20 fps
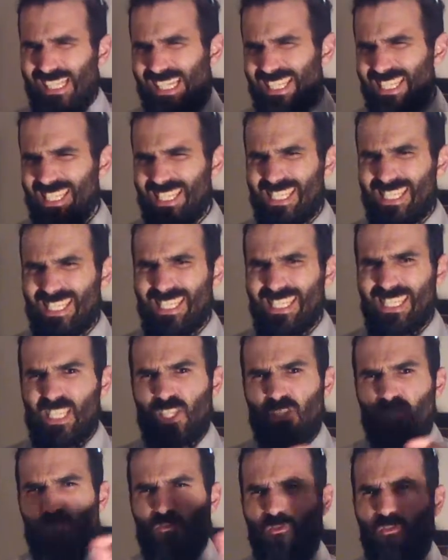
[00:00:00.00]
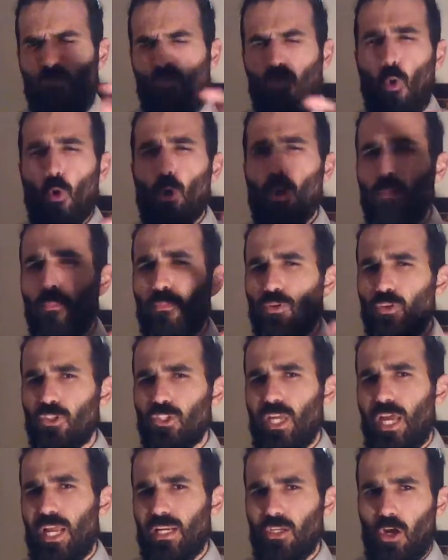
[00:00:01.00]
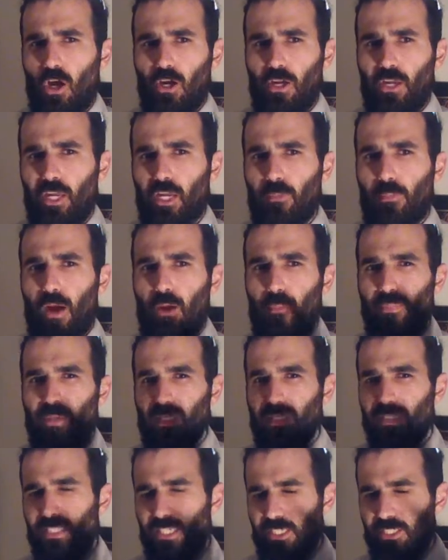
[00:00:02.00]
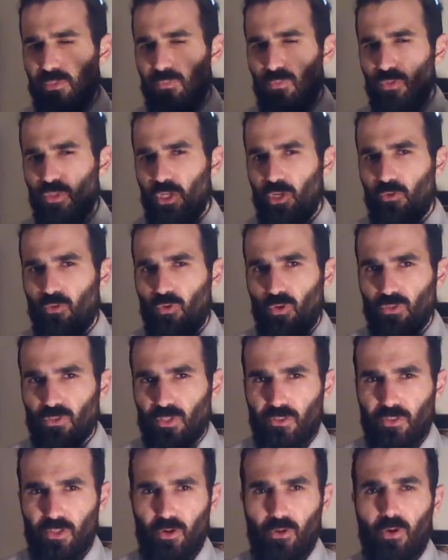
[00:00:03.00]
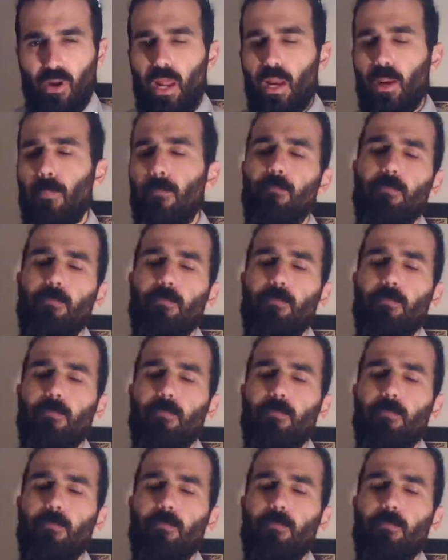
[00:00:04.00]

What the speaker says: 40% talking about me, 60% trolls on the internet.